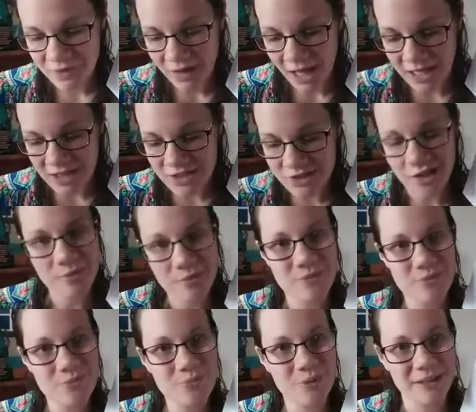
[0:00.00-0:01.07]
I just thought it
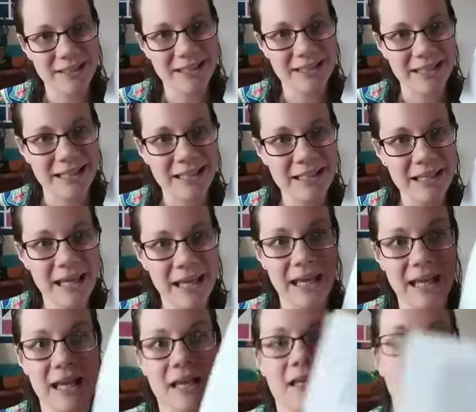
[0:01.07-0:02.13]
was really neat,
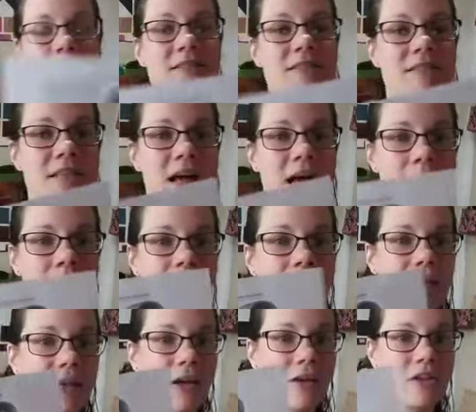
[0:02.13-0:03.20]
and I'm
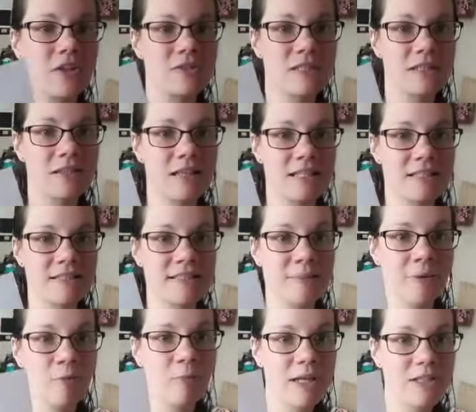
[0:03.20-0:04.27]
planning on using these in some
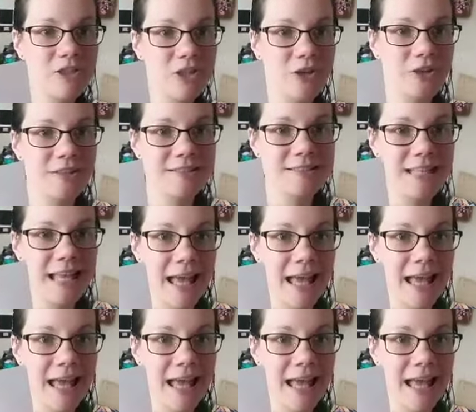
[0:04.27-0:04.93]
of my journals.